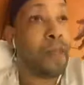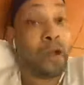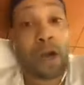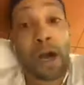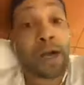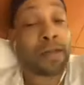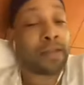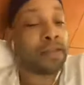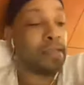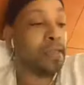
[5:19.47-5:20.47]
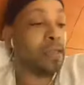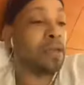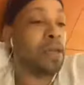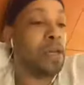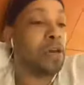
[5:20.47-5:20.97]
cognizant
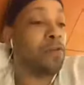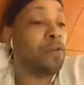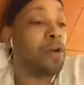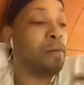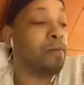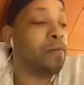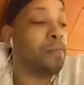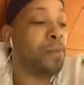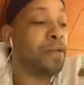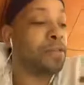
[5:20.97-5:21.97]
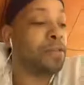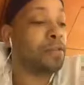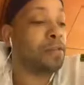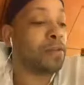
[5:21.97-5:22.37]
if you come from a mixed